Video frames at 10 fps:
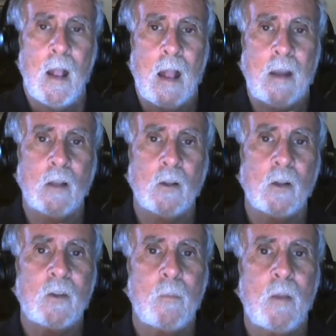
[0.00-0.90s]
And he
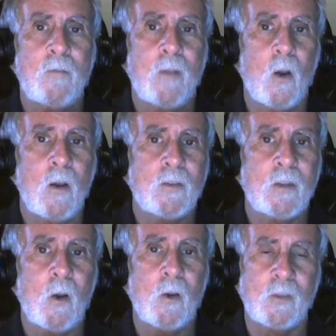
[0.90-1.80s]
looked at me very
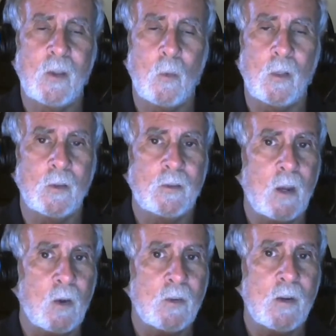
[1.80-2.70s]
seriously with little
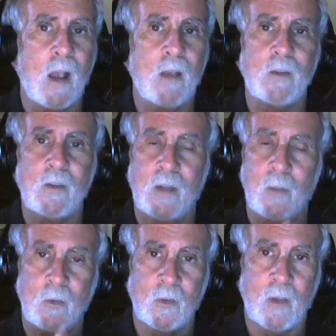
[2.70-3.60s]
tears in his eyes, and he said,
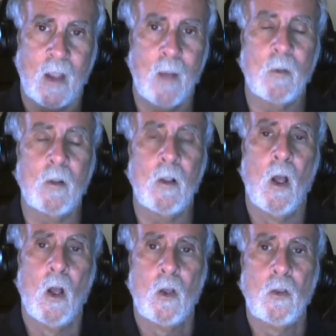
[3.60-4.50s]
"Mister Campbell,
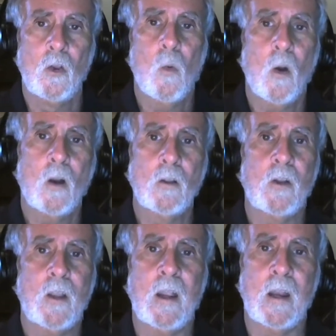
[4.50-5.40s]
you are
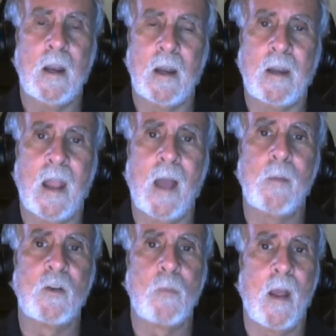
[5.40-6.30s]
looking at a
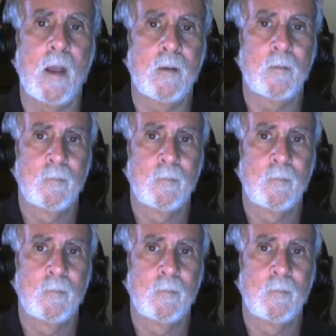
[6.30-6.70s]
damaged man,